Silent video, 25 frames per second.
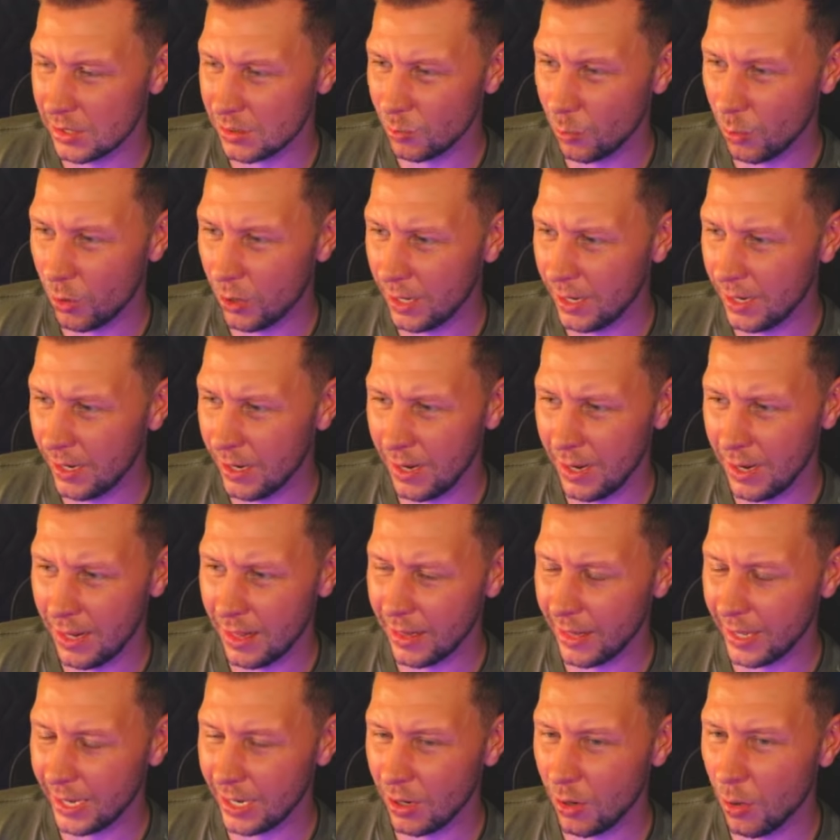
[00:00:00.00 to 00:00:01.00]
one,
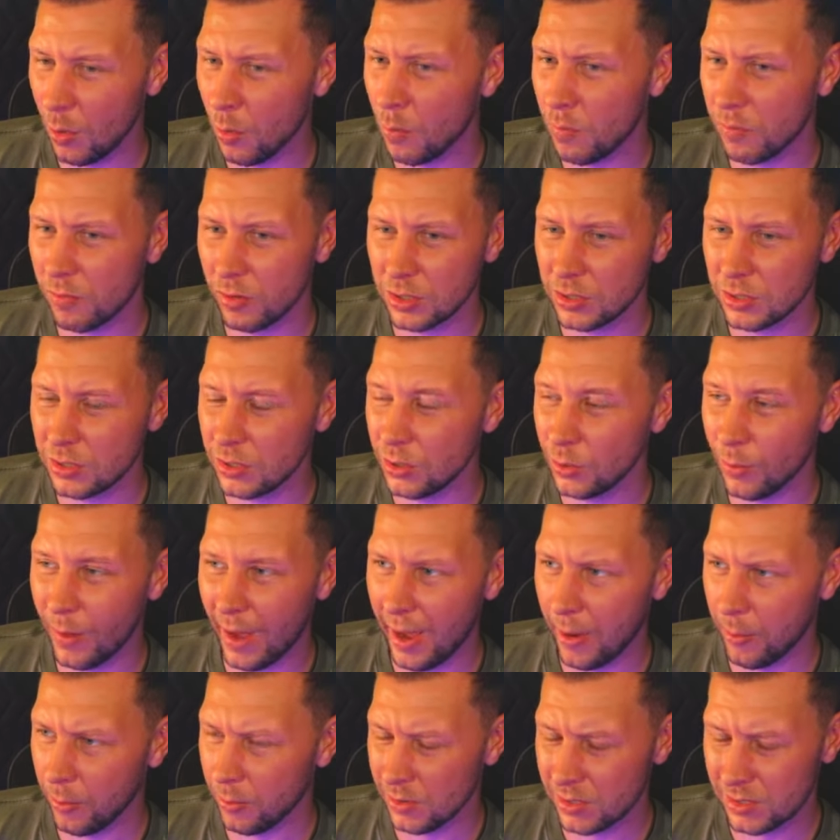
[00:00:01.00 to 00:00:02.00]
like over two
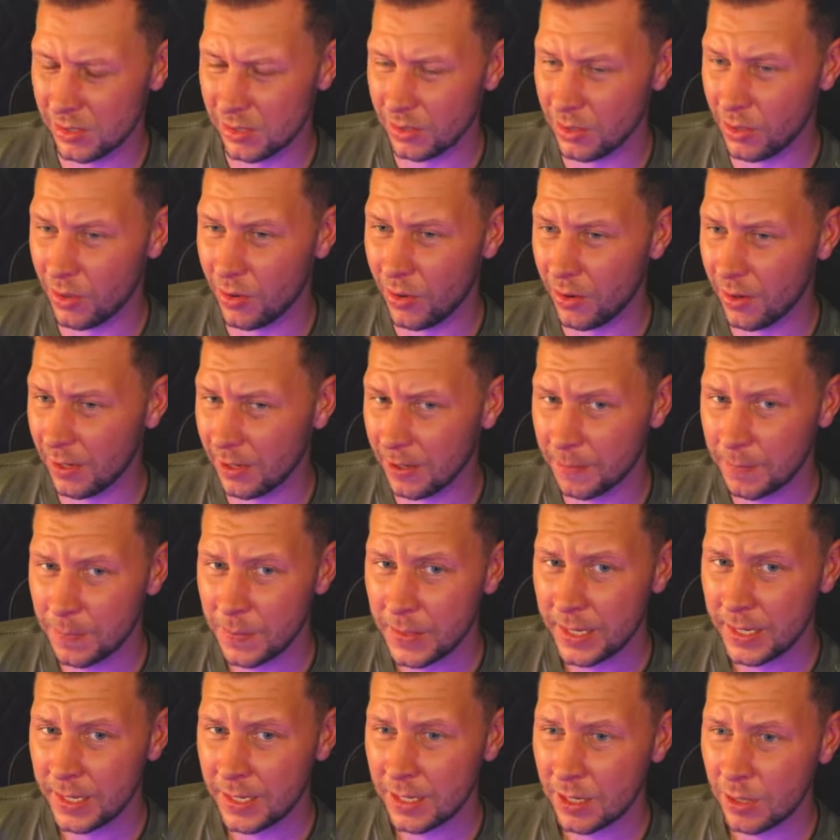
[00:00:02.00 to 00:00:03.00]
hours long,
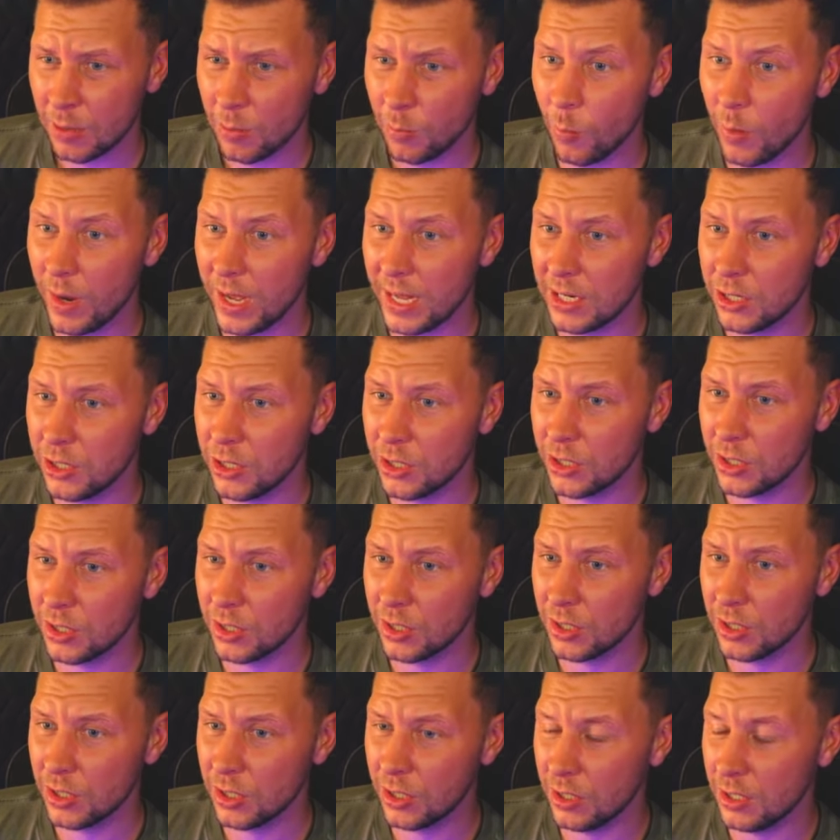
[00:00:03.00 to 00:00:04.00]
which,
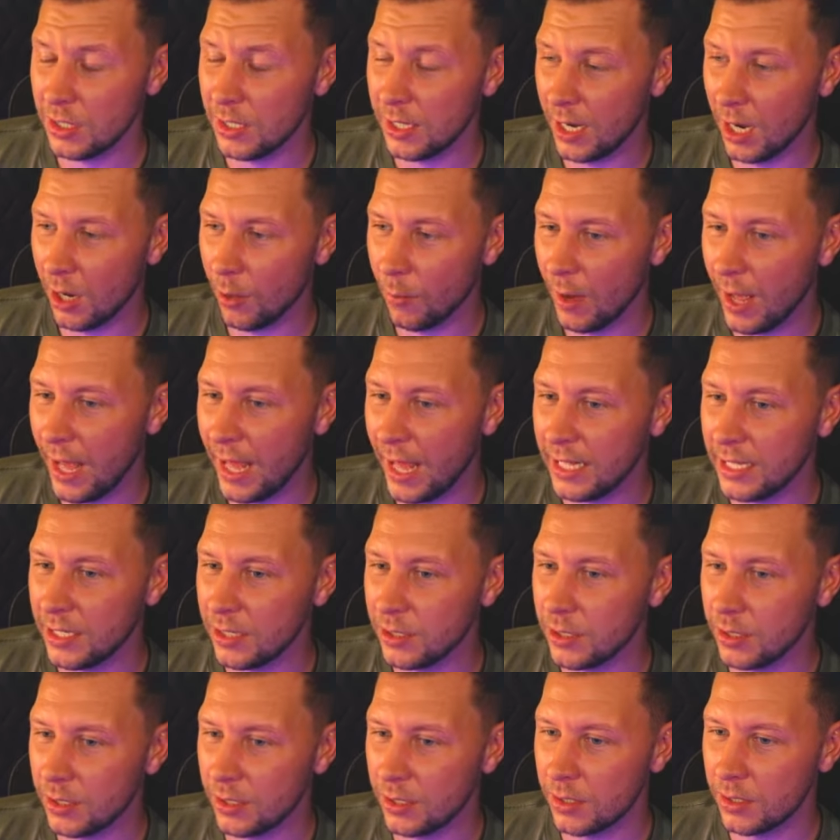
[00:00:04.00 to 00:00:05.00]
you know, any
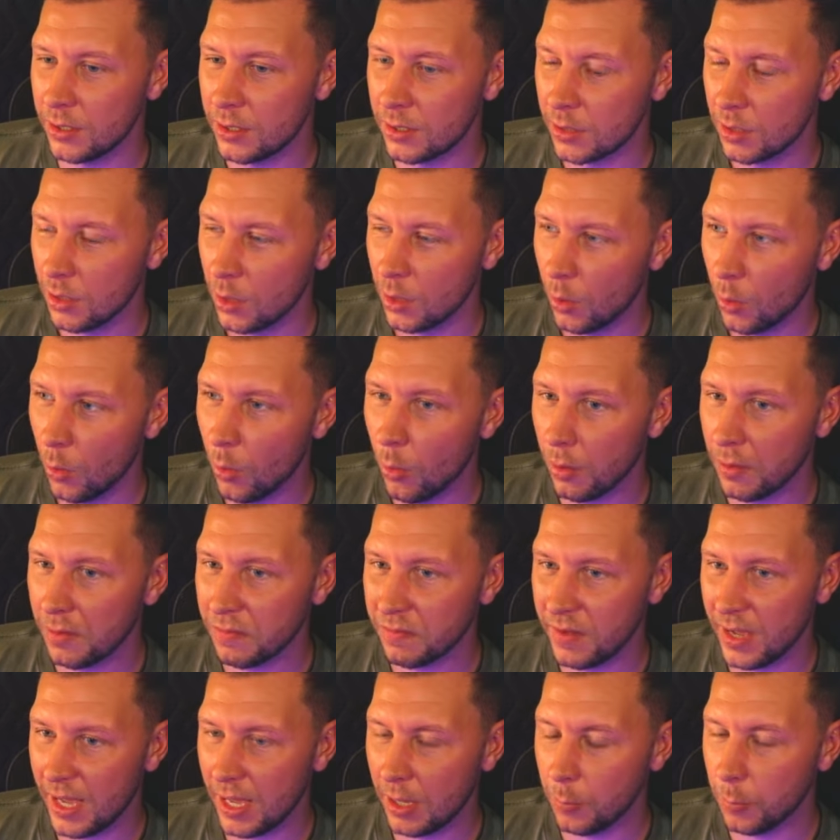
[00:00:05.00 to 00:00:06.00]
good horror
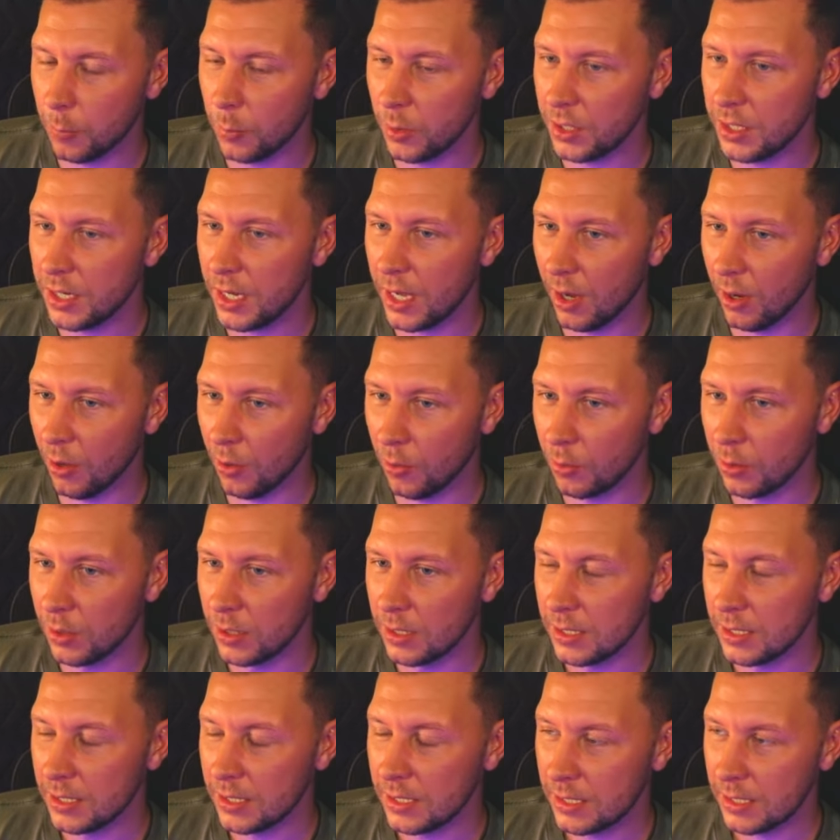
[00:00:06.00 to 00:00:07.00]
fan would know,
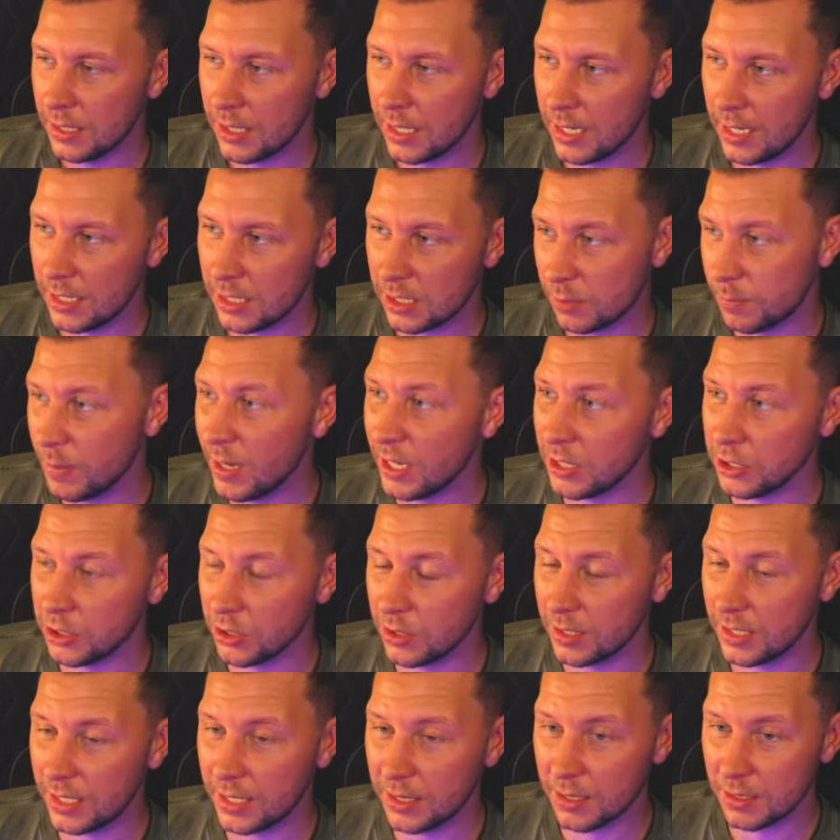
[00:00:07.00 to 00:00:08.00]

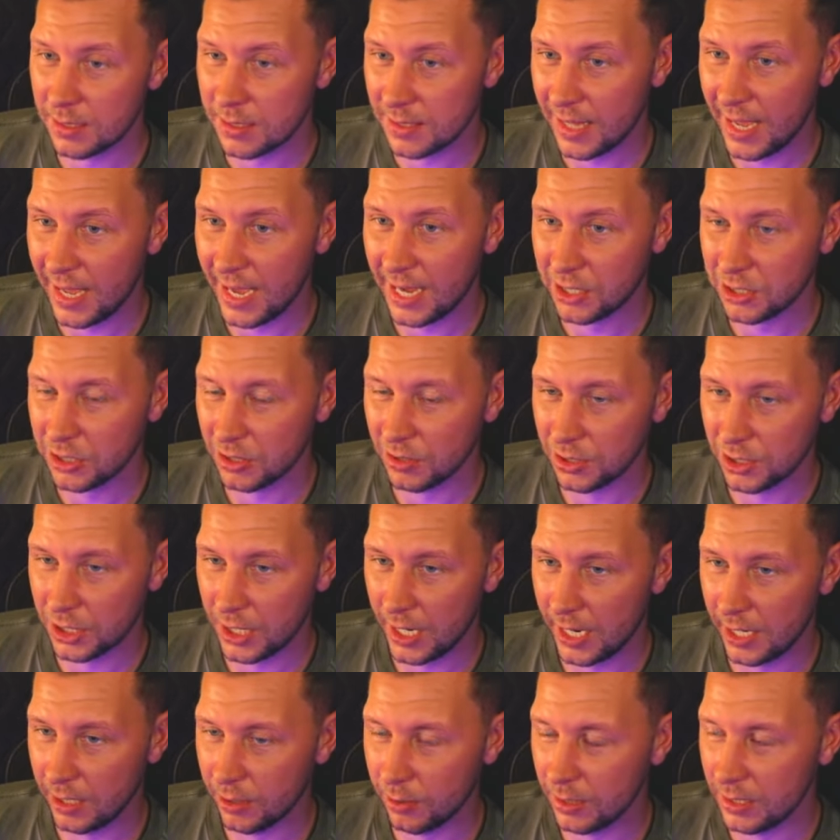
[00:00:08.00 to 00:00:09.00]
especially in the slasher
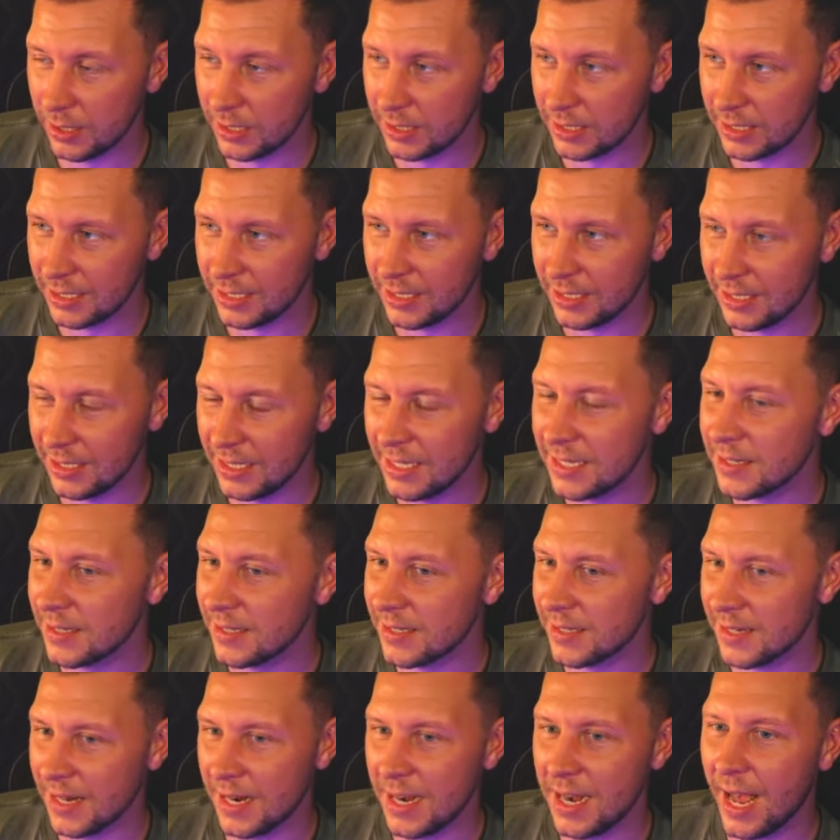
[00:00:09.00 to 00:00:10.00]
genre this is
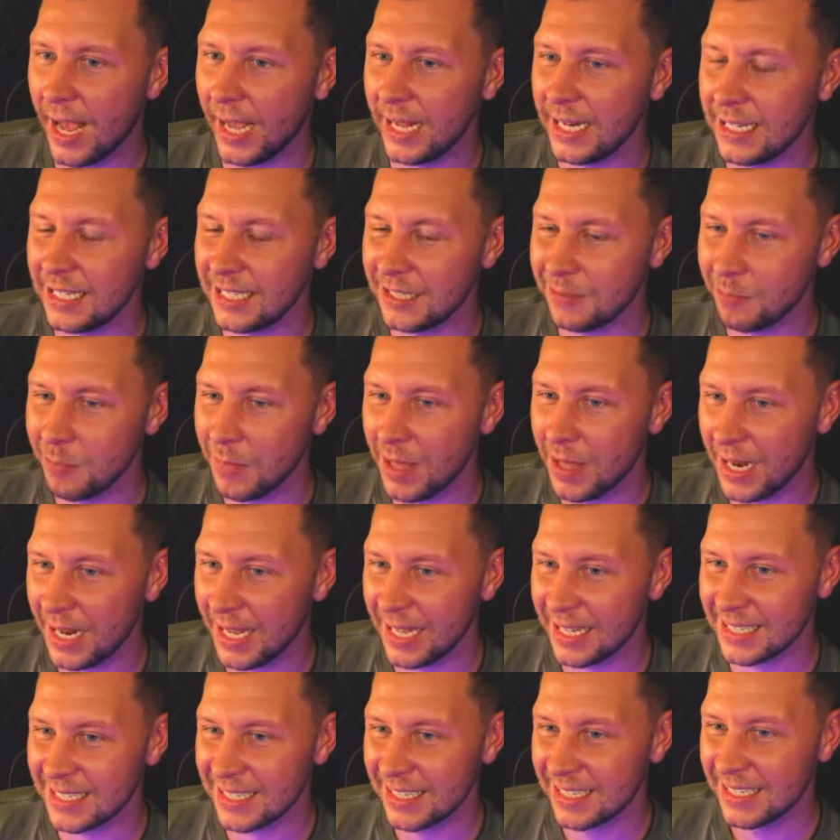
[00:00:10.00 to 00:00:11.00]
a 90
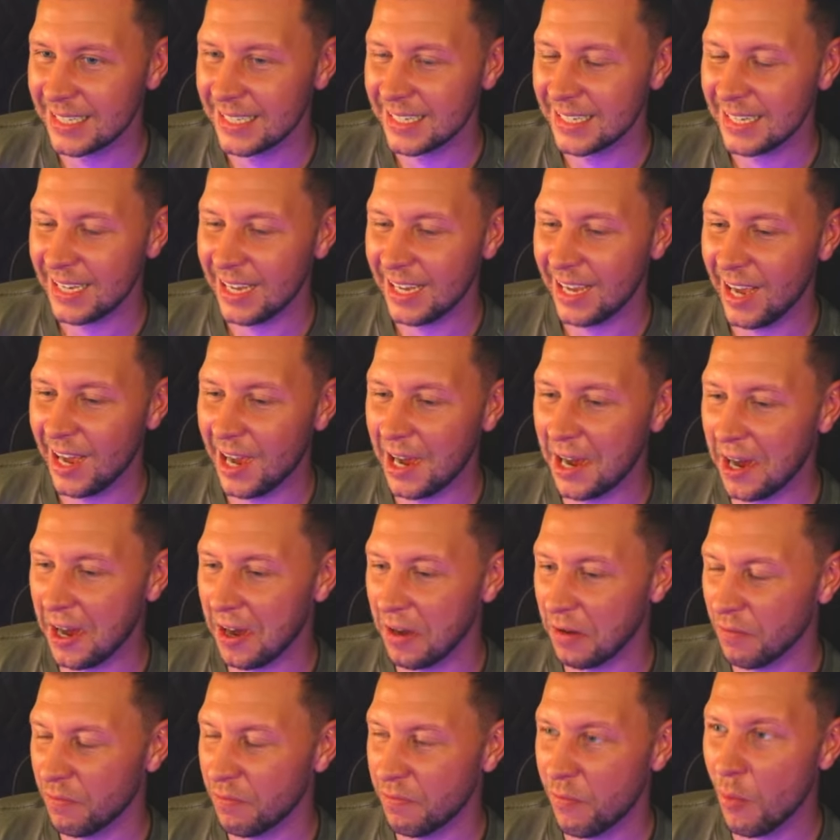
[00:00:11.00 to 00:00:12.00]
minute uh,
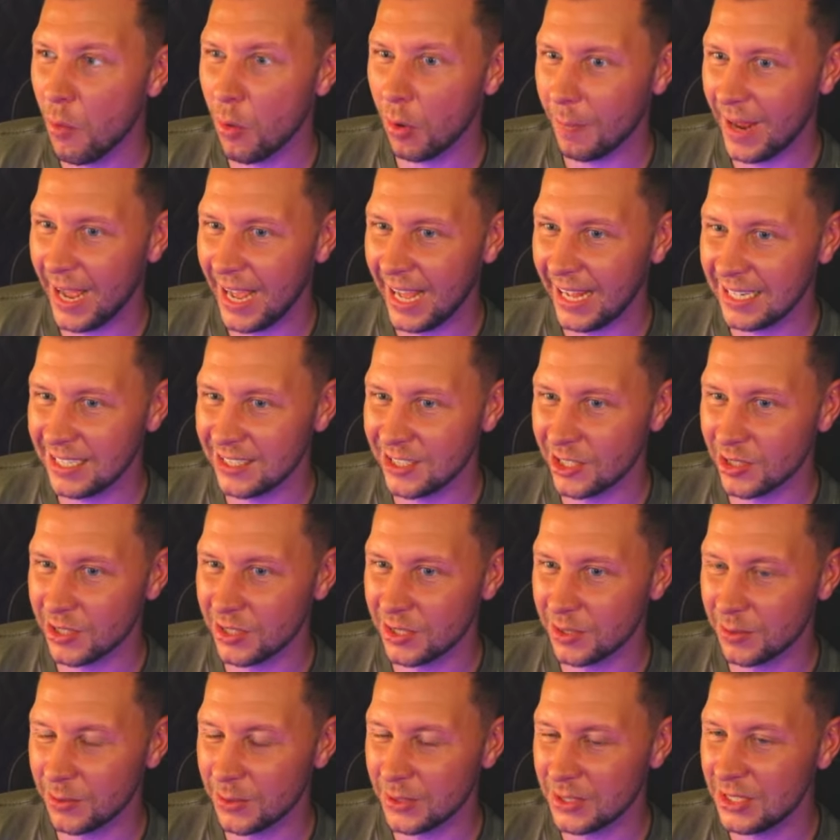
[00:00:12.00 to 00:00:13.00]
format you're doing.